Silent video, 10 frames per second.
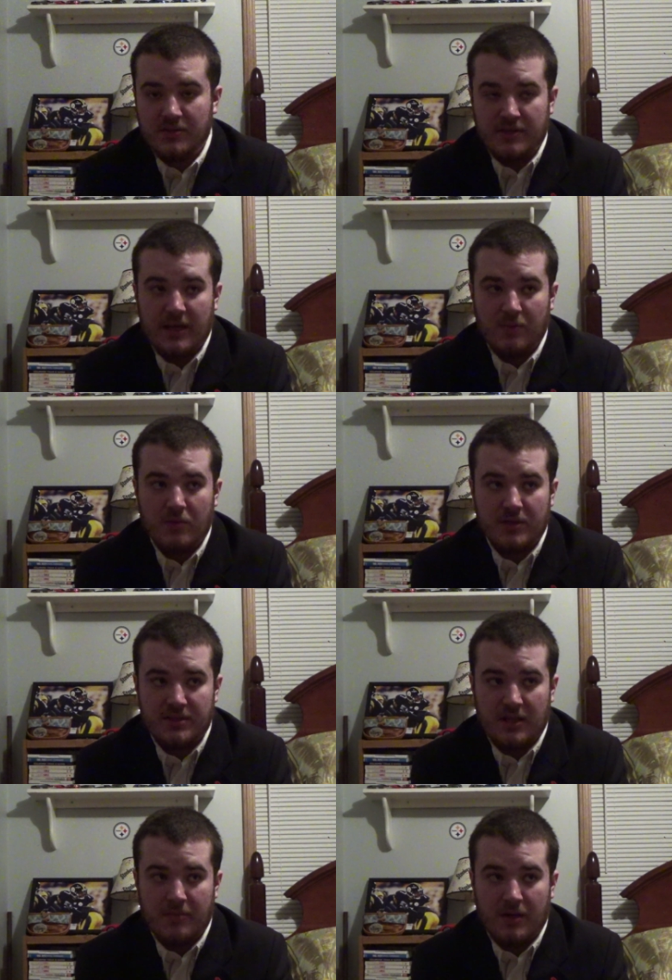Dad wanted to
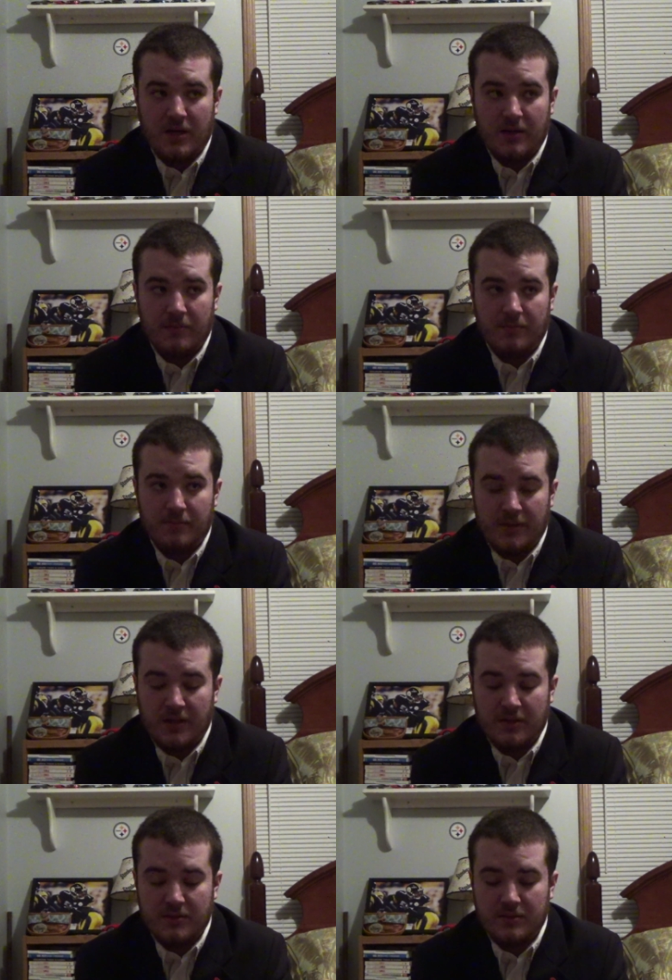stay behind
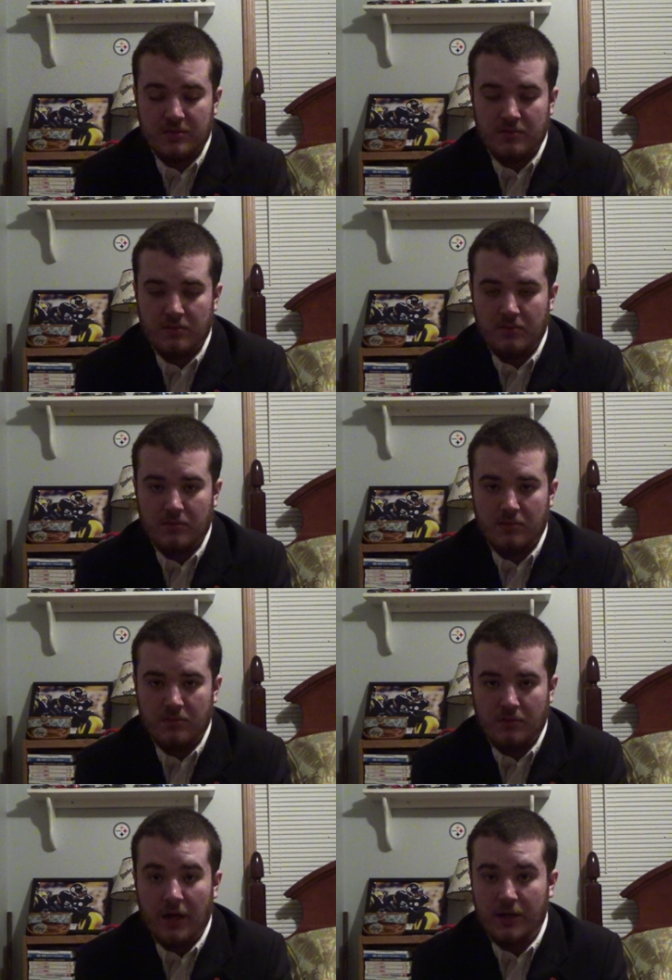because
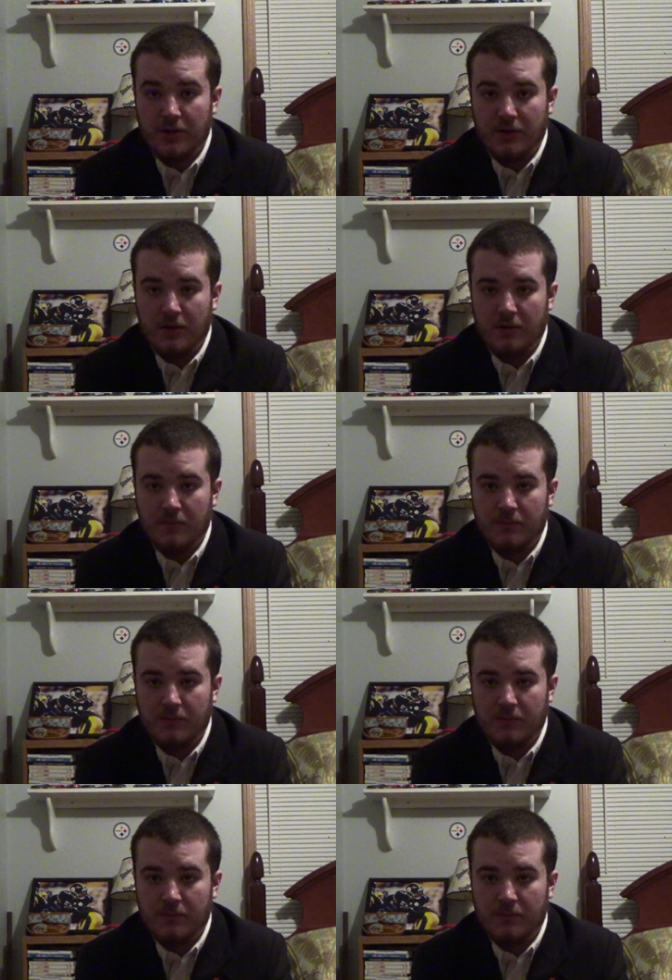I couldn't go.